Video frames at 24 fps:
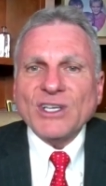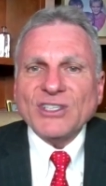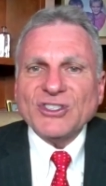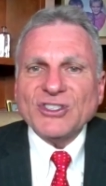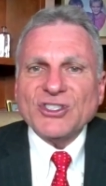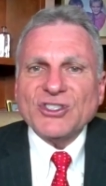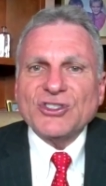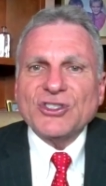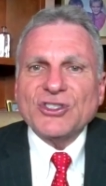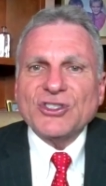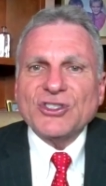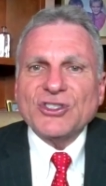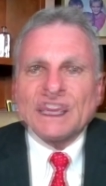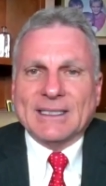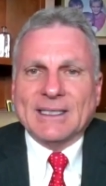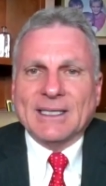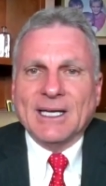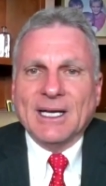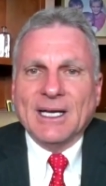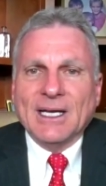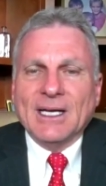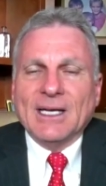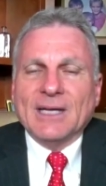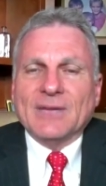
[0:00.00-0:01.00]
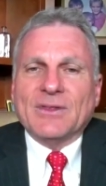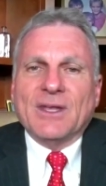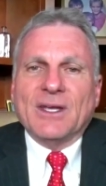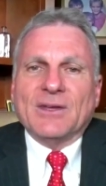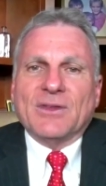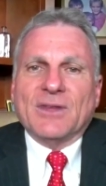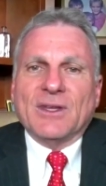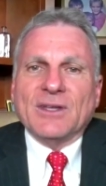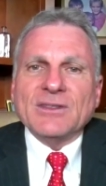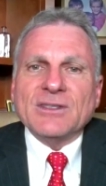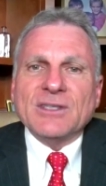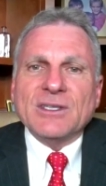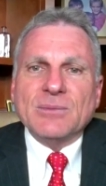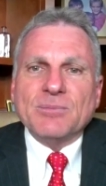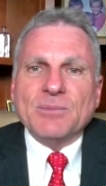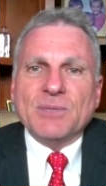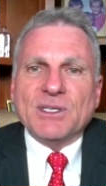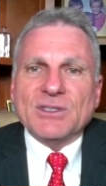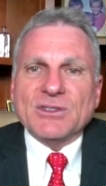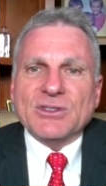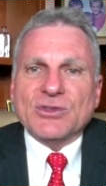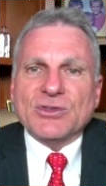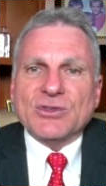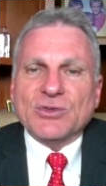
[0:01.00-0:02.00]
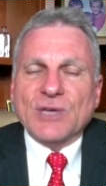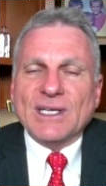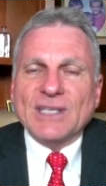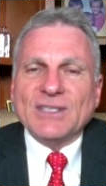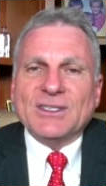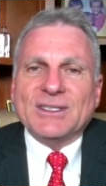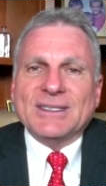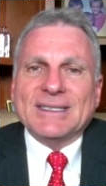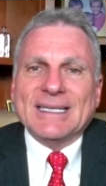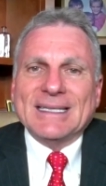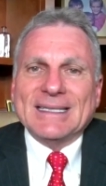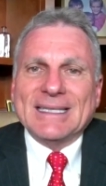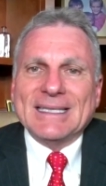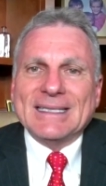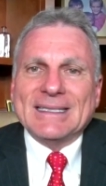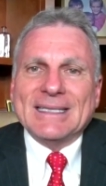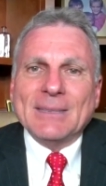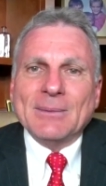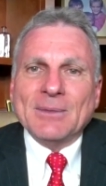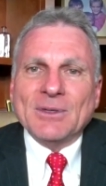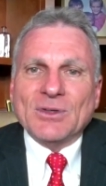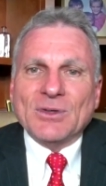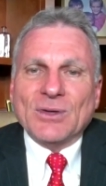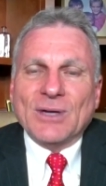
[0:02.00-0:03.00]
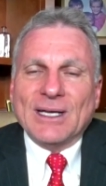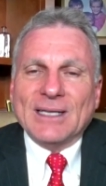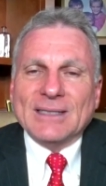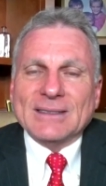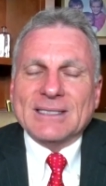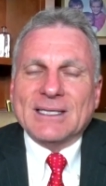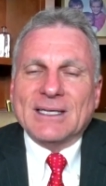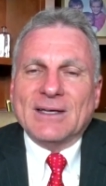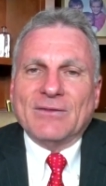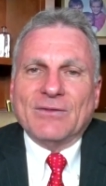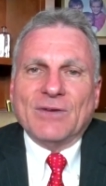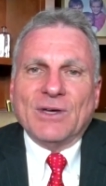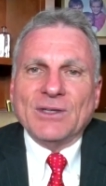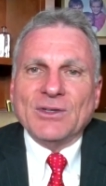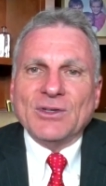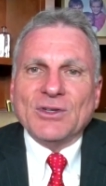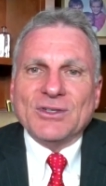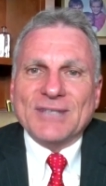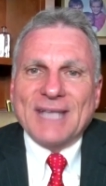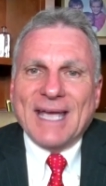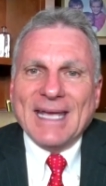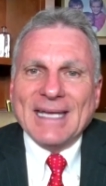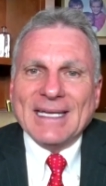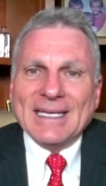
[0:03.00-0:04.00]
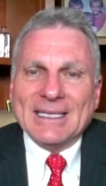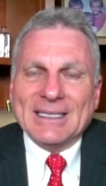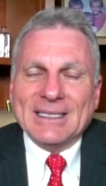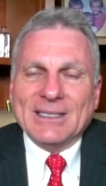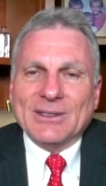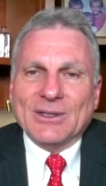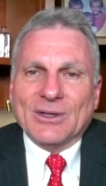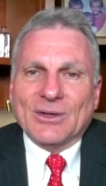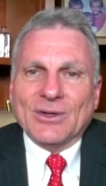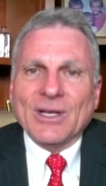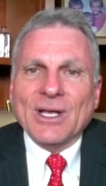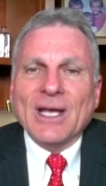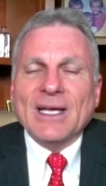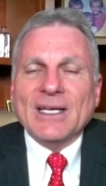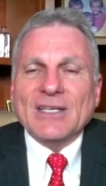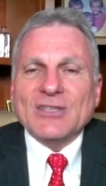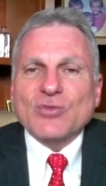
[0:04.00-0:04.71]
rush to green that this administration, that the Democrats have undertaken here,